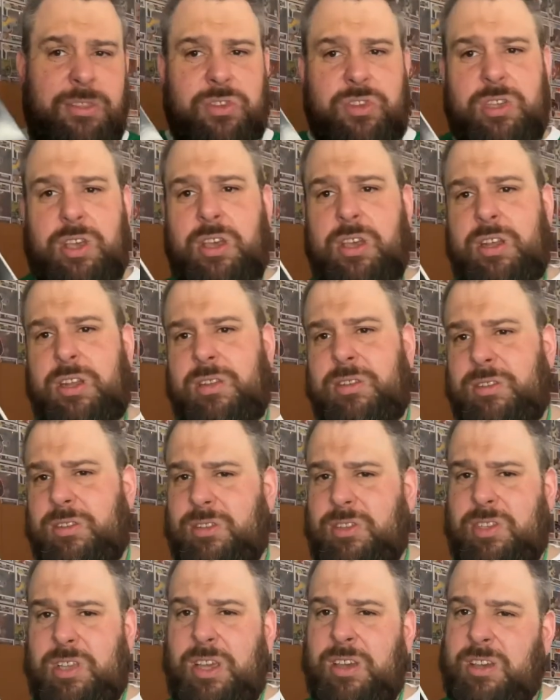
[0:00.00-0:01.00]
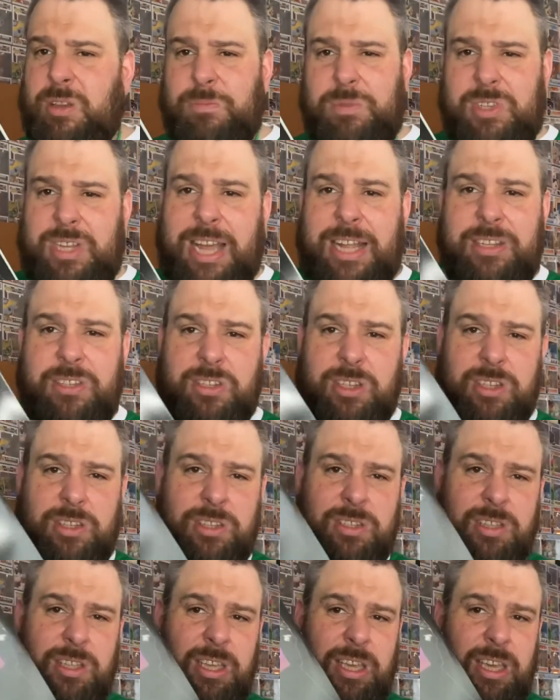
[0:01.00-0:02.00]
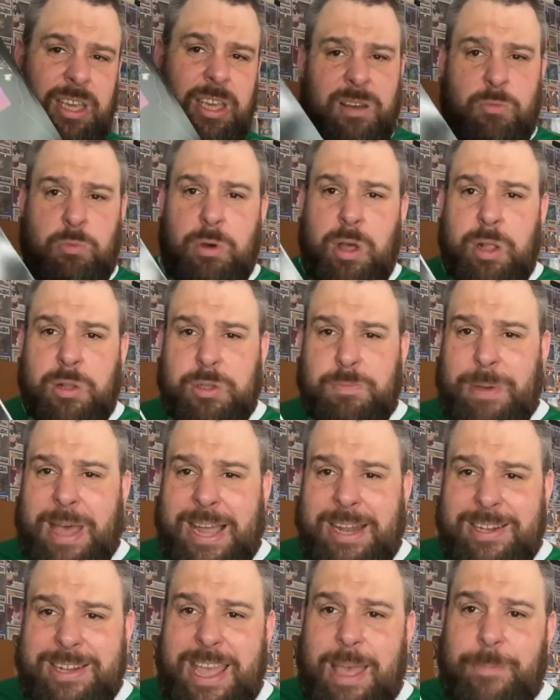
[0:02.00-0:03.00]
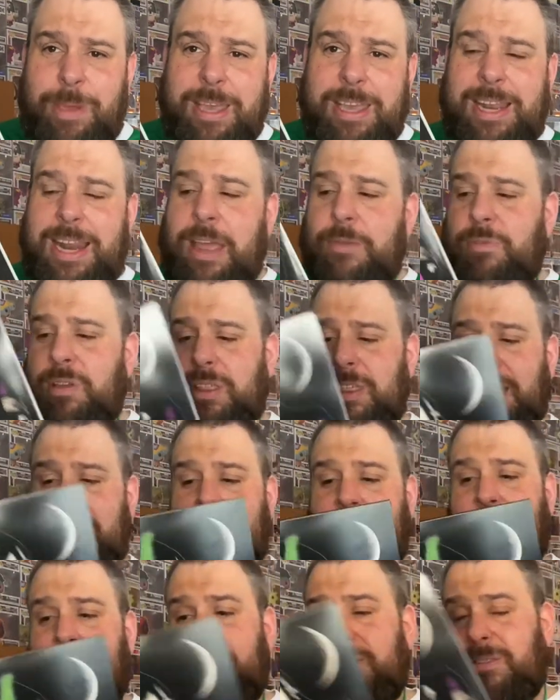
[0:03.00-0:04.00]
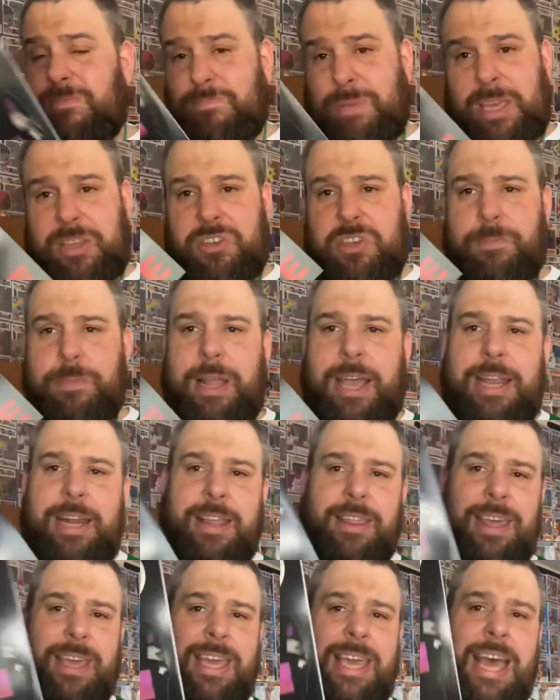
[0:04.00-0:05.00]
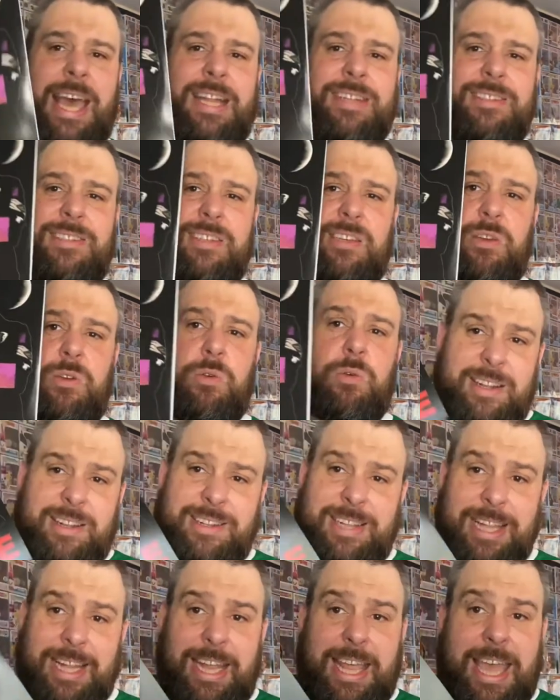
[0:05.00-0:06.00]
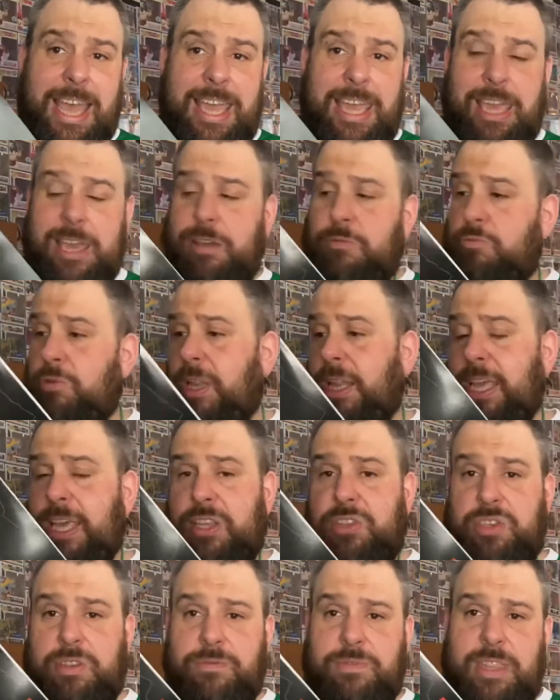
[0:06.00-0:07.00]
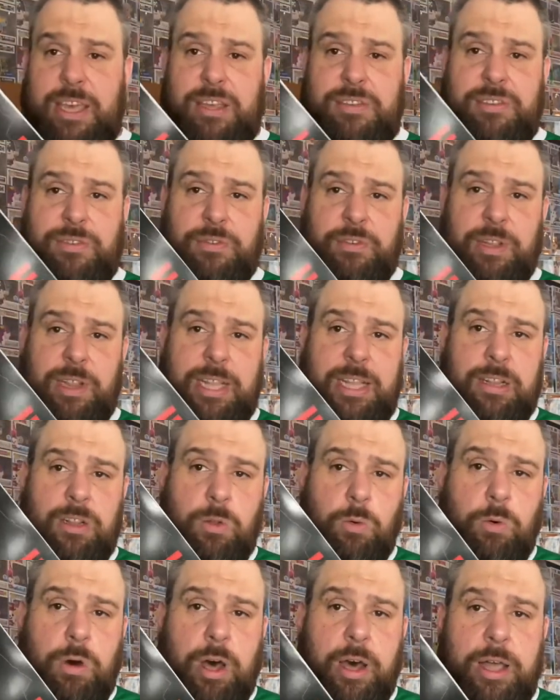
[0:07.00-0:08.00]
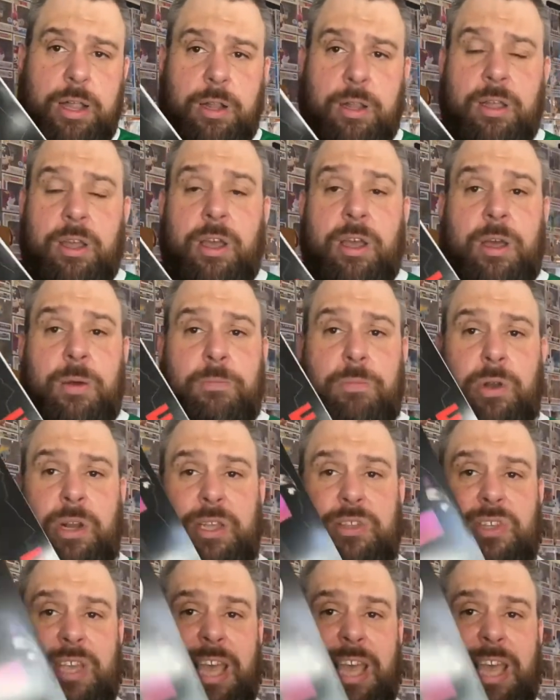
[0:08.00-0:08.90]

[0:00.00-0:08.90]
certain circumstances, the world pandemic and everything, and Pictureplane, I think, had to delay release of this for a little while. But it's